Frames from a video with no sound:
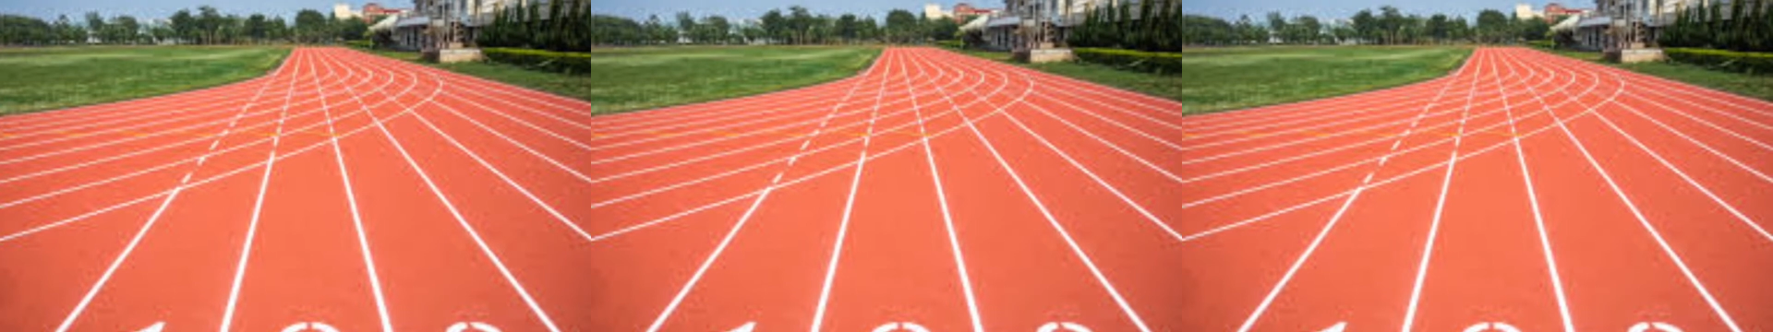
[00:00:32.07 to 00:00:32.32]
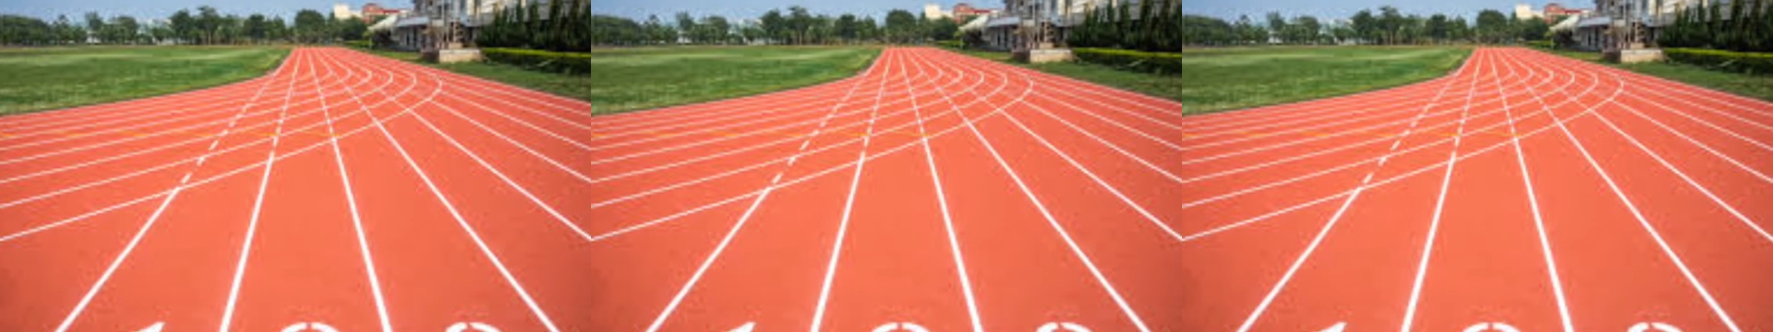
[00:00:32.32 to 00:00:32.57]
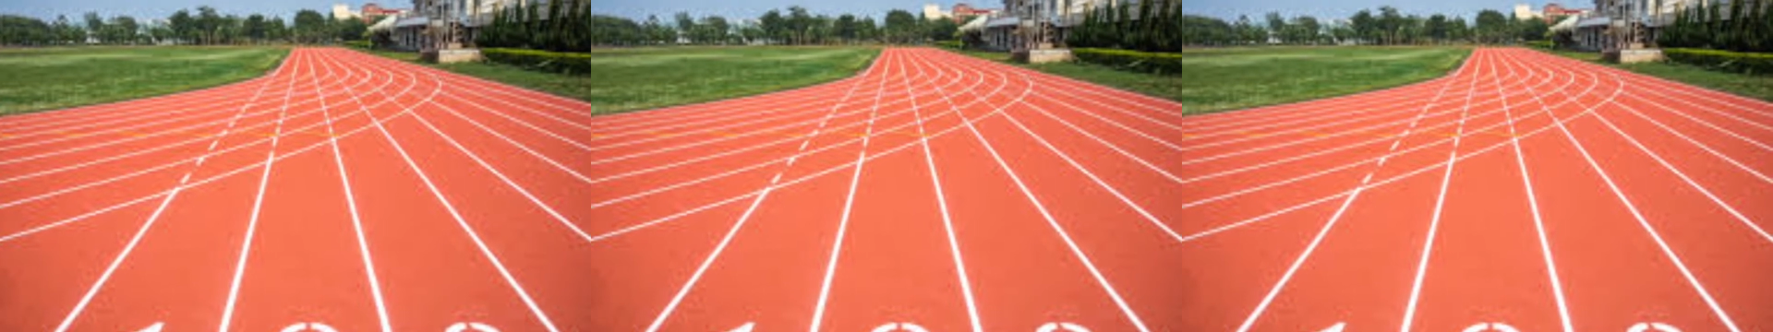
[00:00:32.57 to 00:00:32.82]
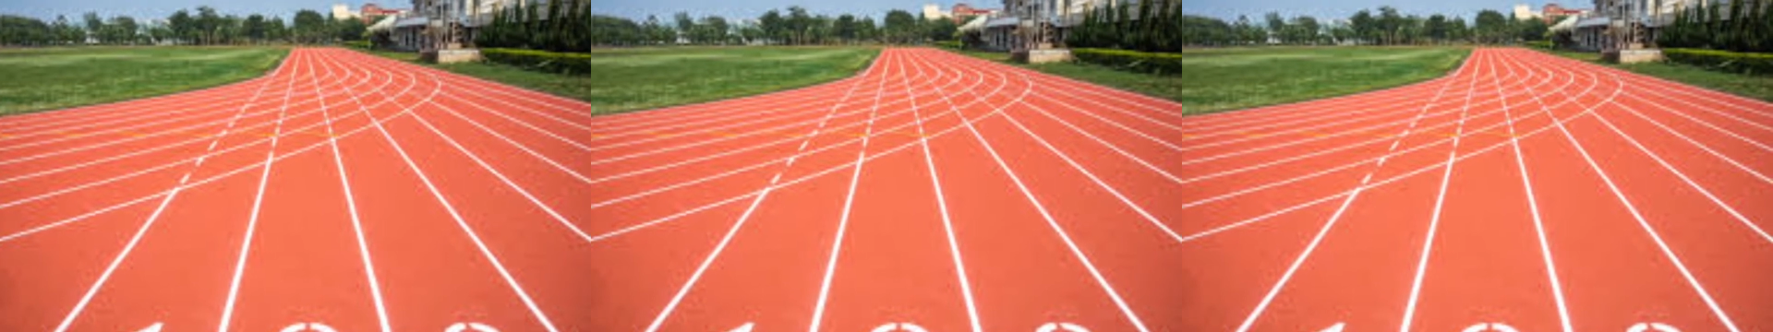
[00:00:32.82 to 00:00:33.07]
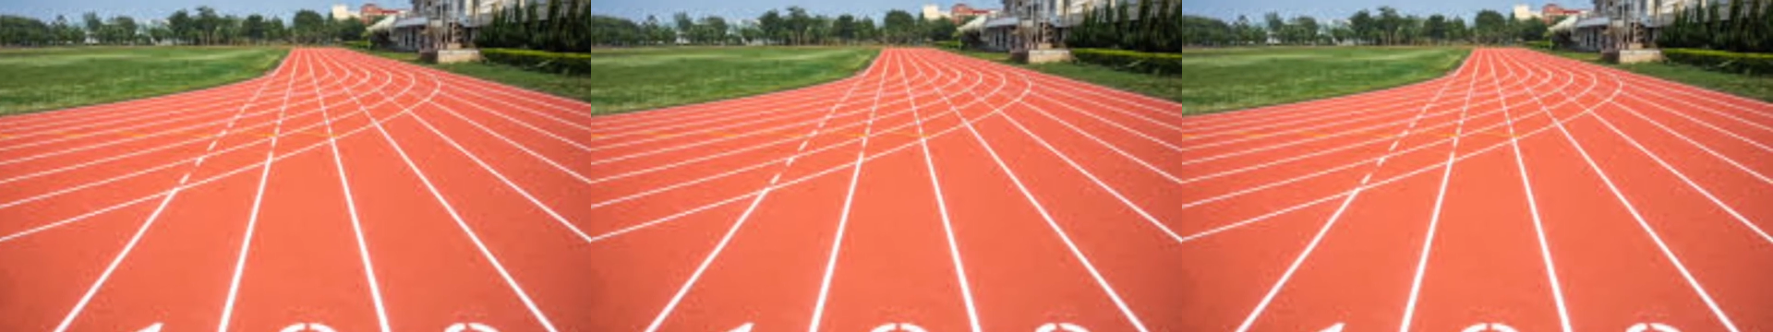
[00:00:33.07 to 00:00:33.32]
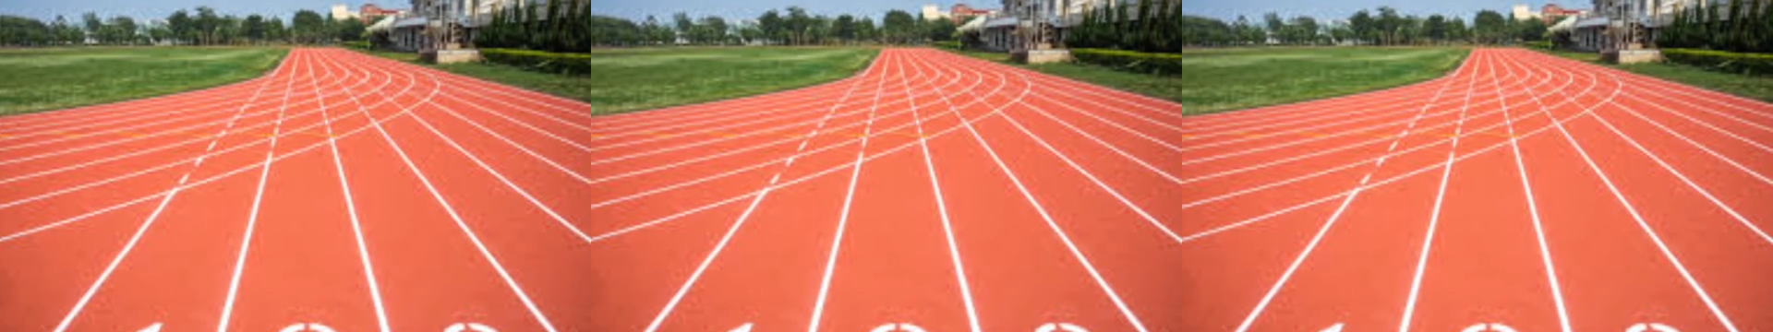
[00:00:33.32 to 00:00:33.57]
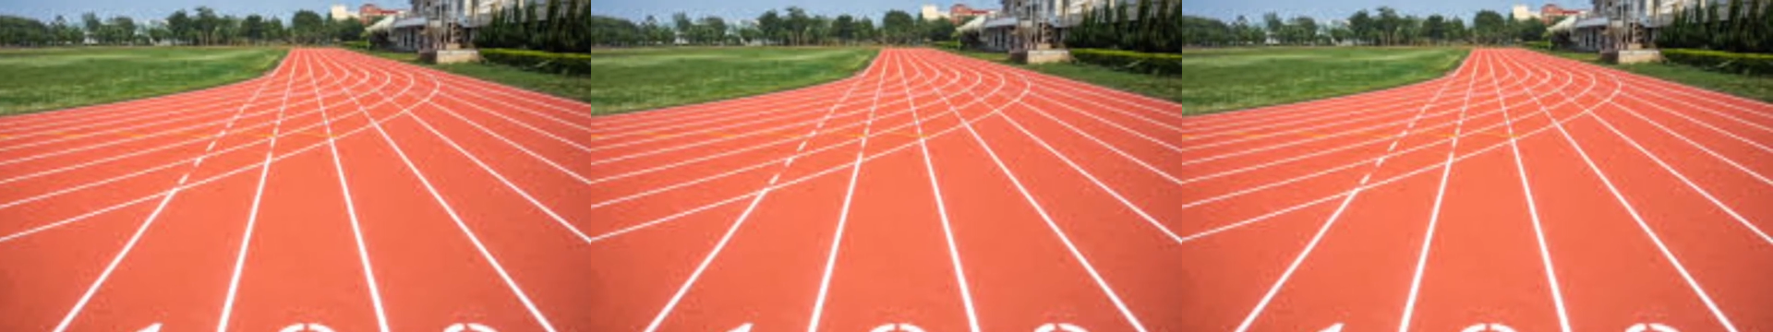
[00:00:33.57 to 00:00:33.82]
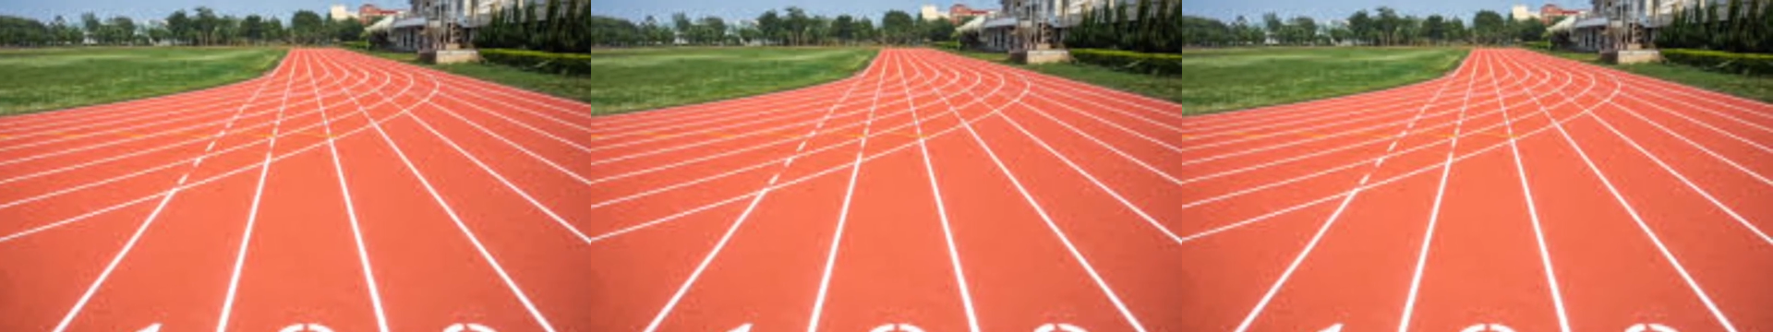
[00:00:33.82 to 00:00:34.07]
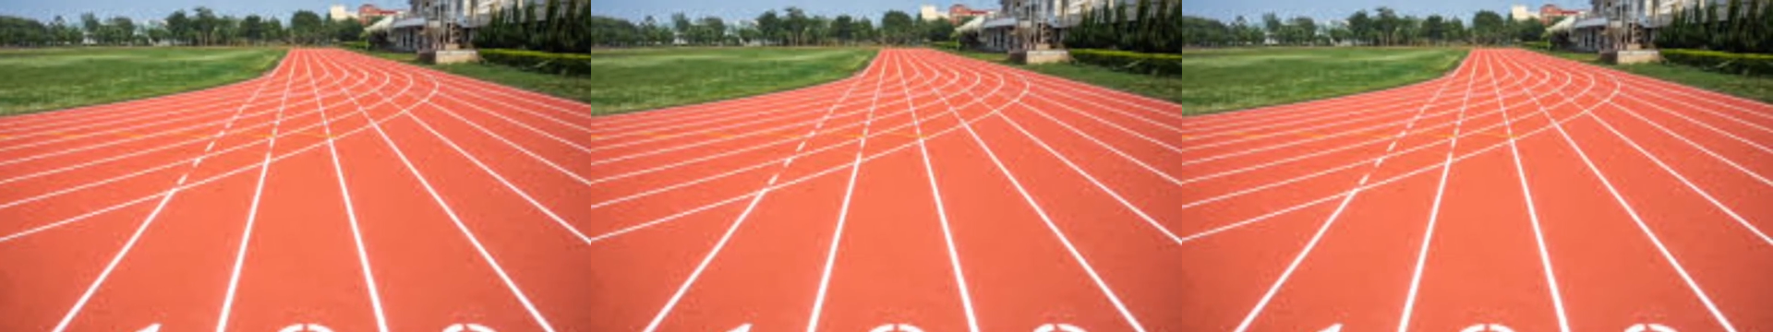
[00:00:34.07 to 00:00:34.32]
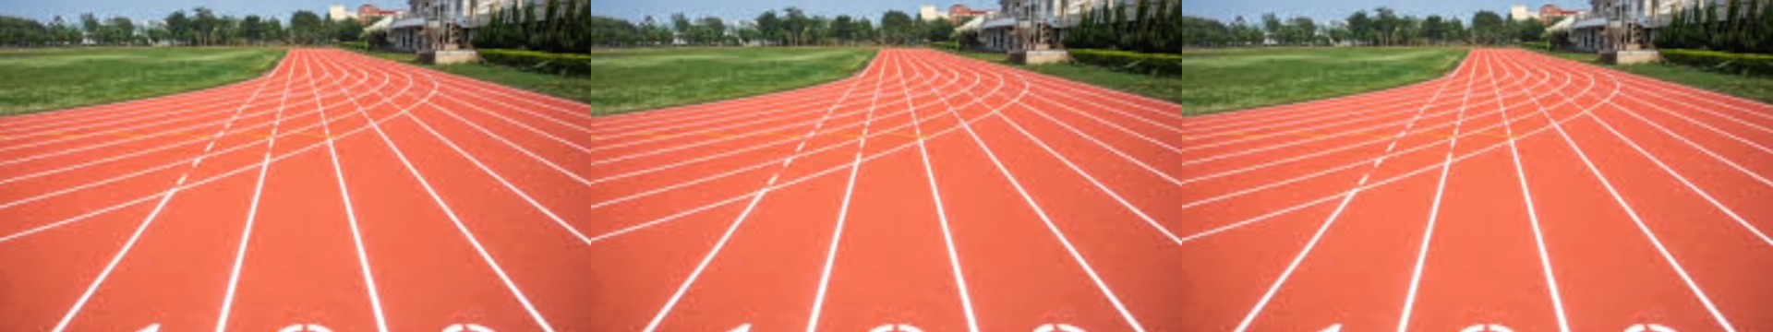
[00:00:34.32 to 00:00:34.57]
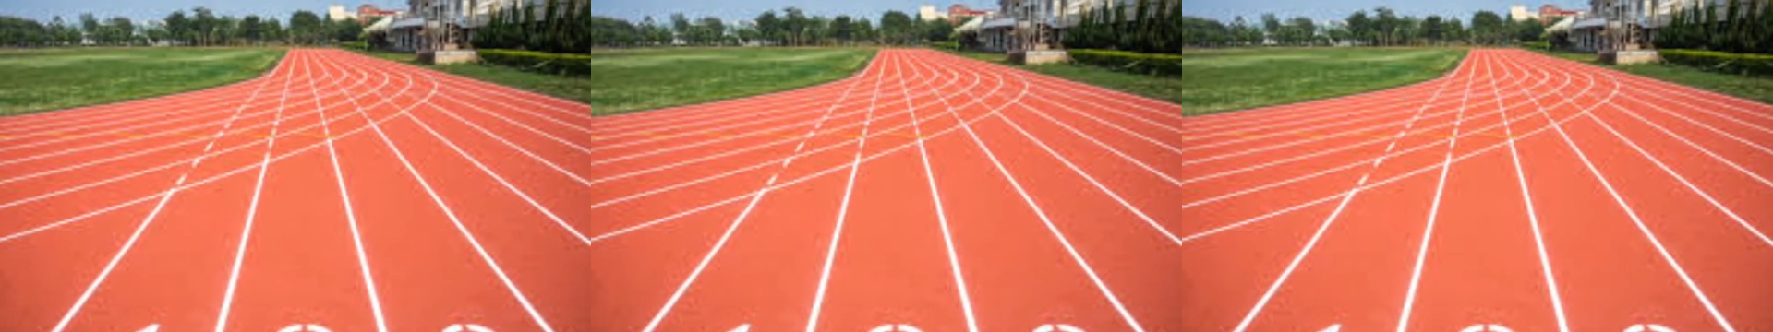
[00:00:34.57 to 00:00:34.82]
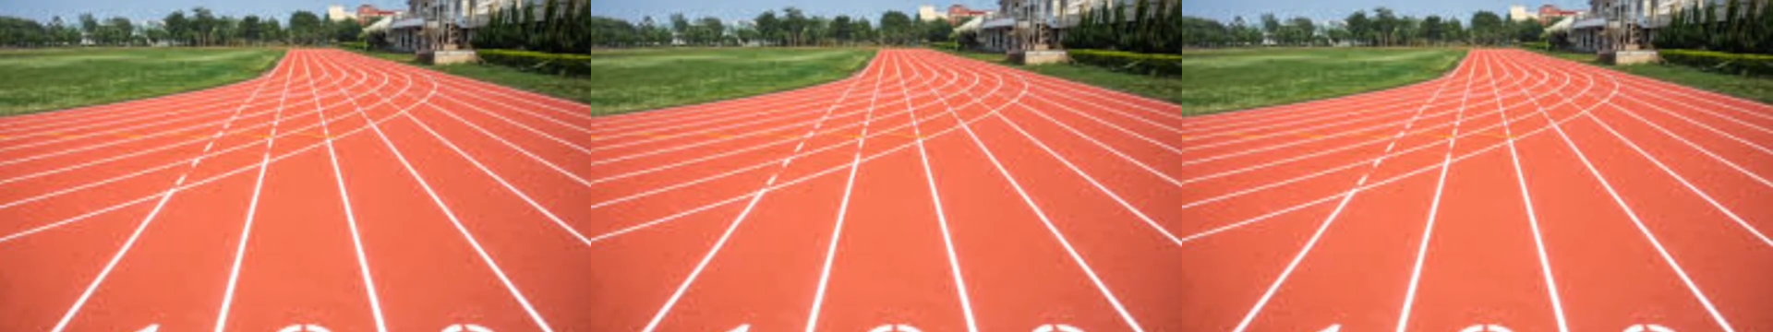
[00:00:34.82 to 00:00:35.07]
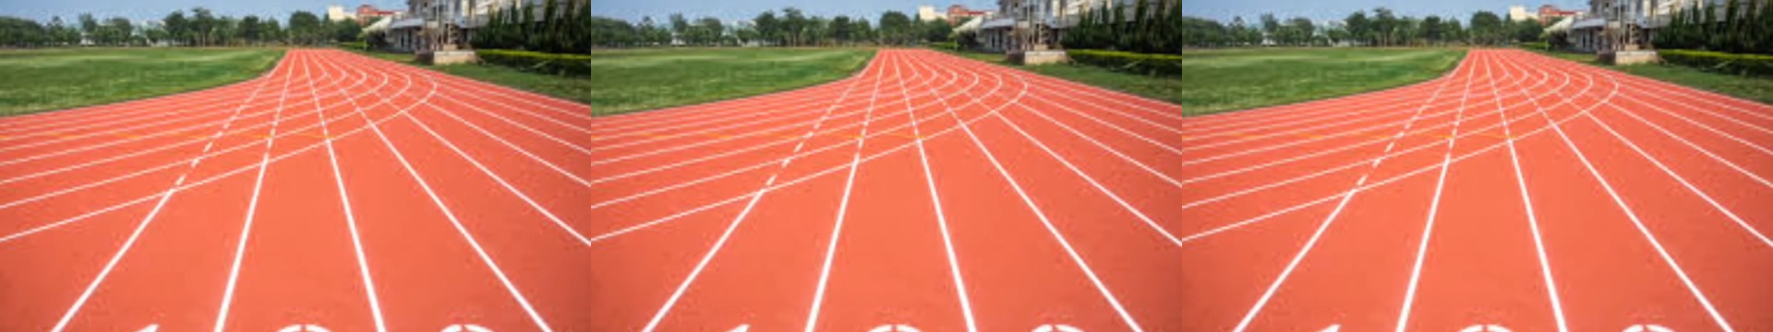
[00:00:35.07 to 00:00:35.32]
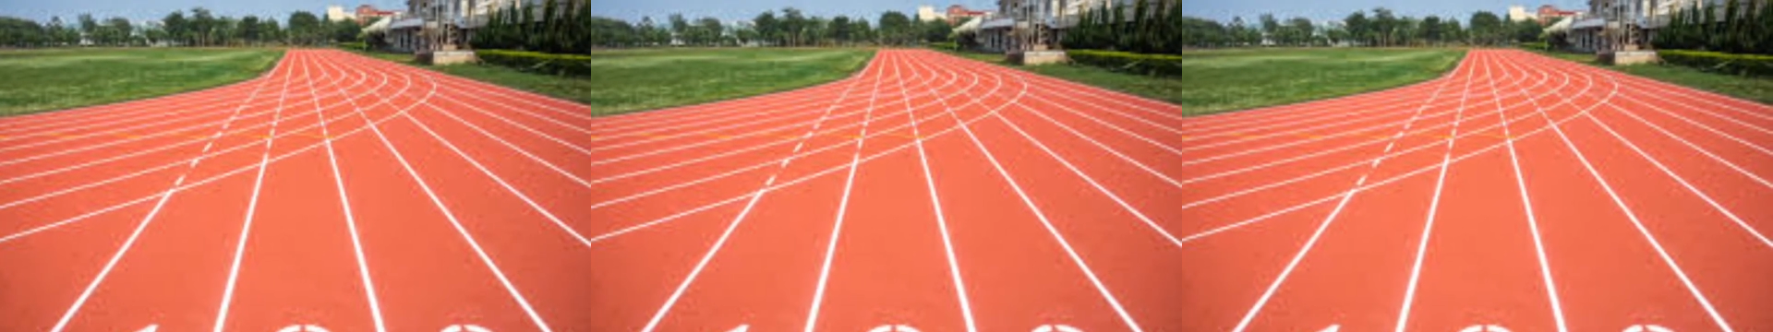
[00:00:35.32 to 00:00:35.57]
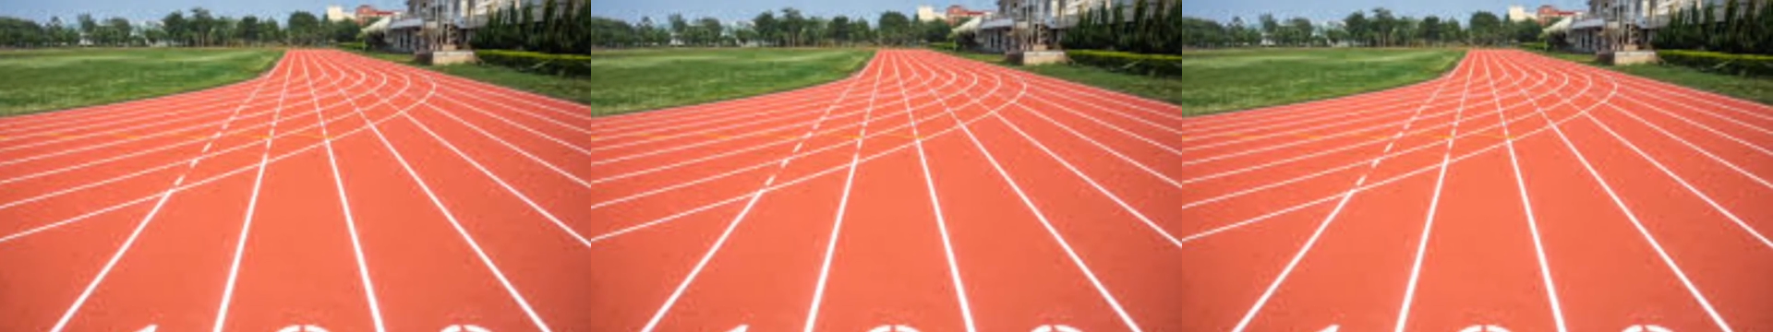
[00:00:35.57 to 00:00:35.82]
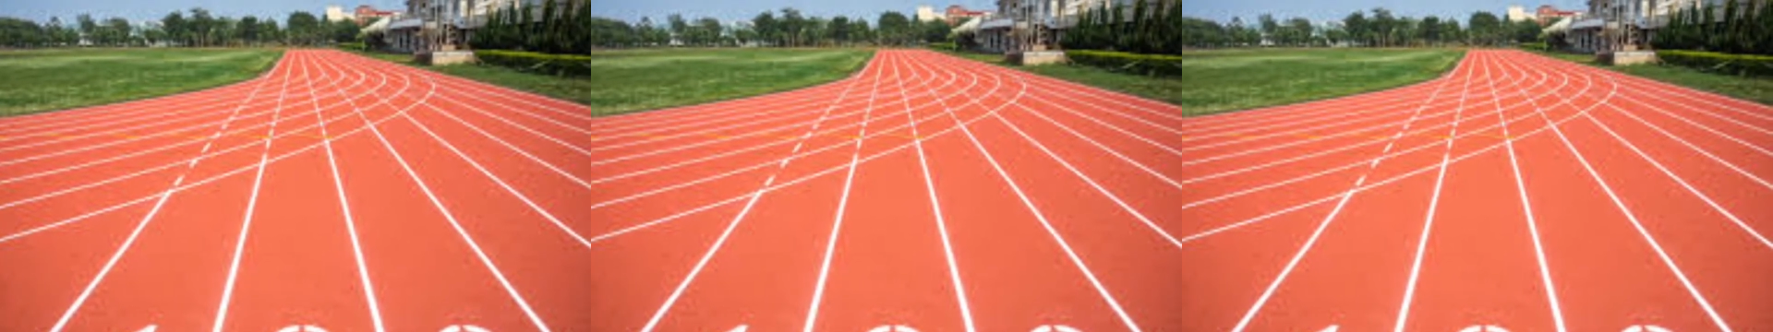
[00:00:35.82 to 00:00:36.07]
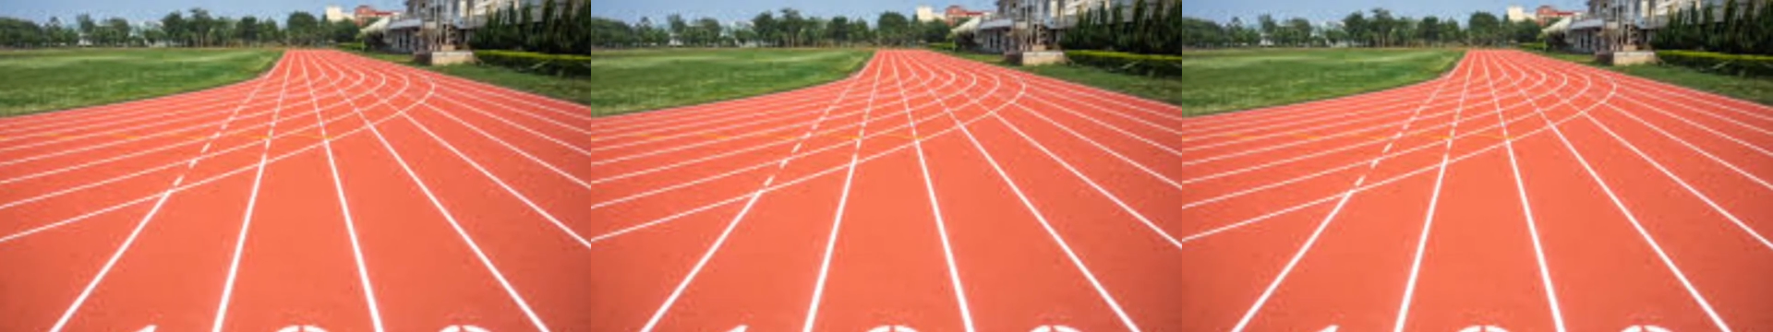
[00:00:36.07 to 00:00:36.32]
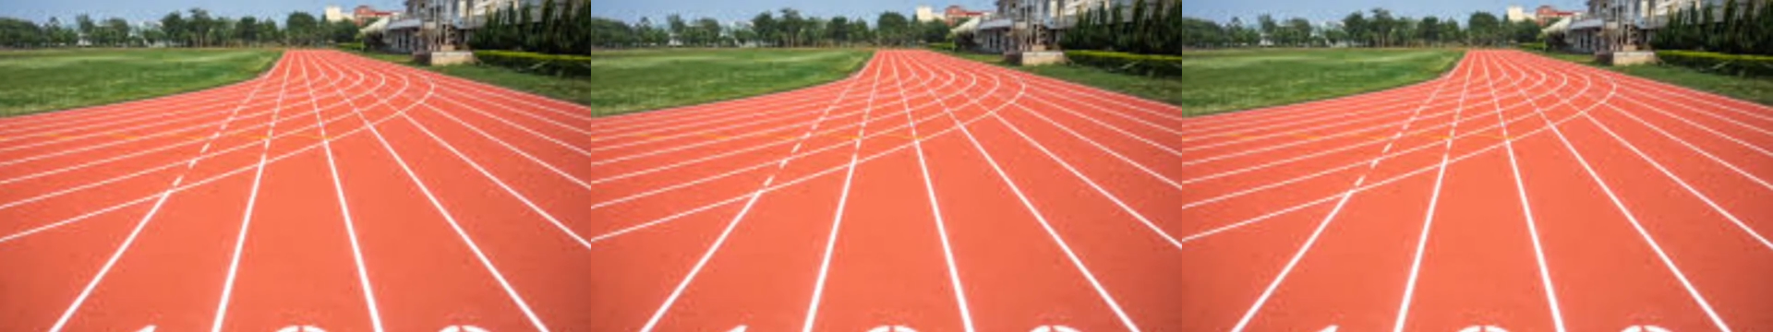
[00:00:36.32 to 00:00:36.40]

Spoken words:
(no speaker visible)